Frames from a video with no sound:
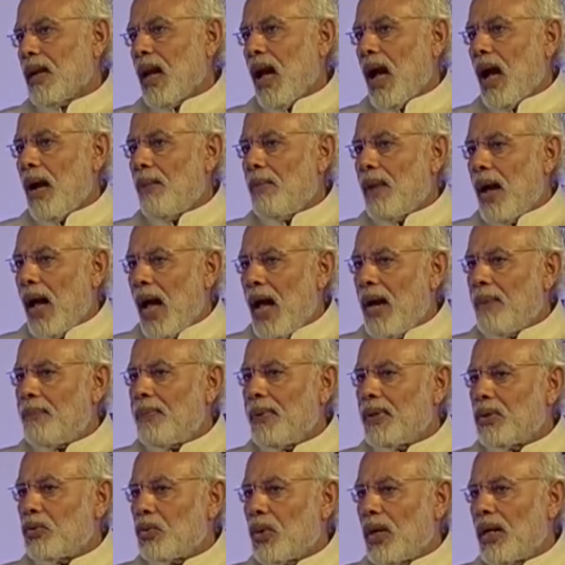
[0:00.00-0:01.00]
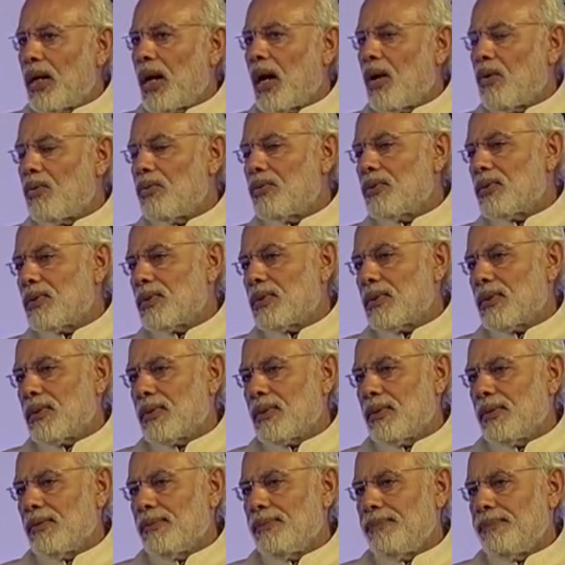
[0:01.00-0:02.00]
I'm happy to announce
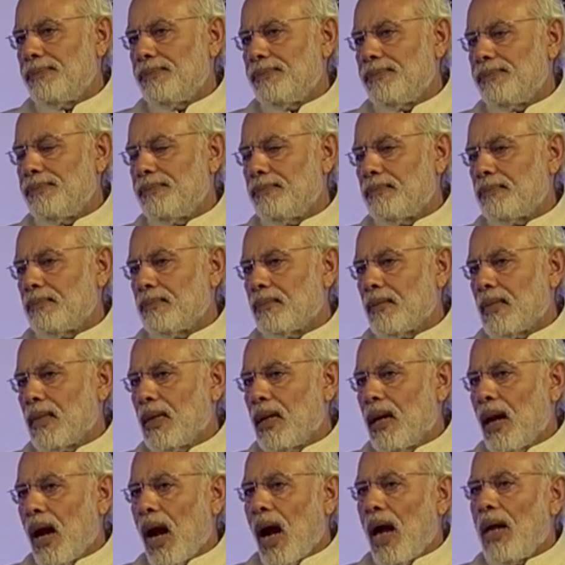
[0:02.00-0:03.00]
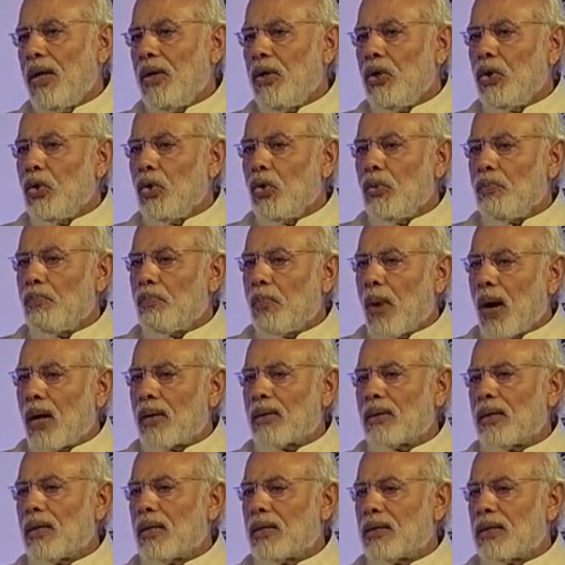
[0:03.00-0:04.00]
a new
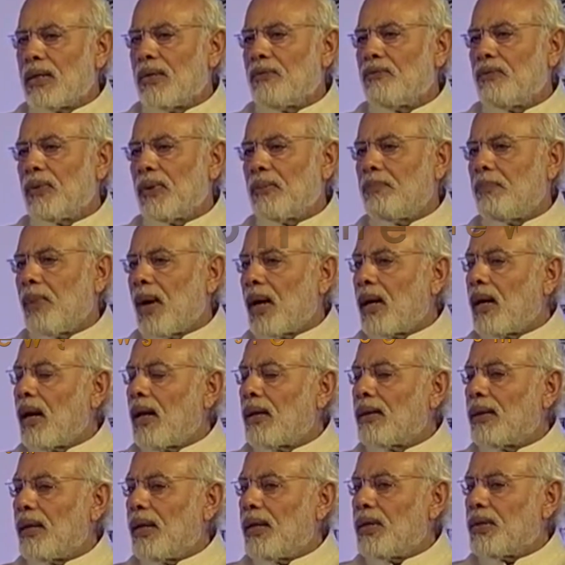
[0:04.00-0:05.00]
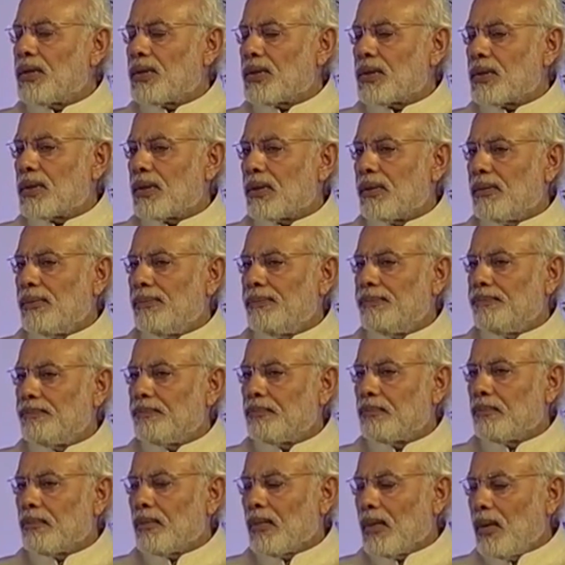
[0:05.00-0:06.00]
partnership with Bangladesh,
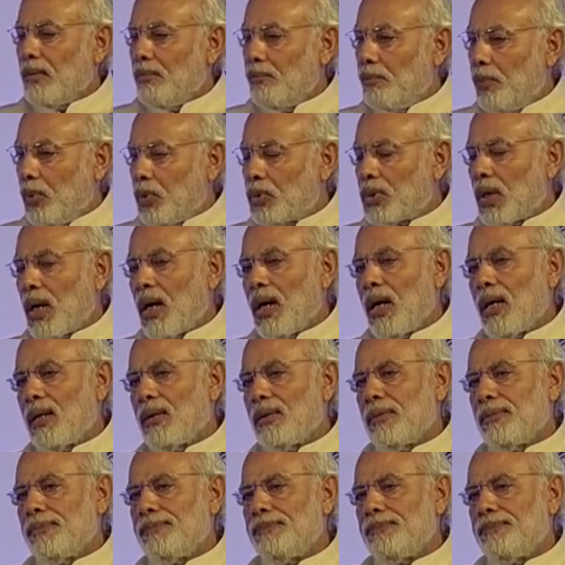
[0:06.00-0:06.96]
Bhutan,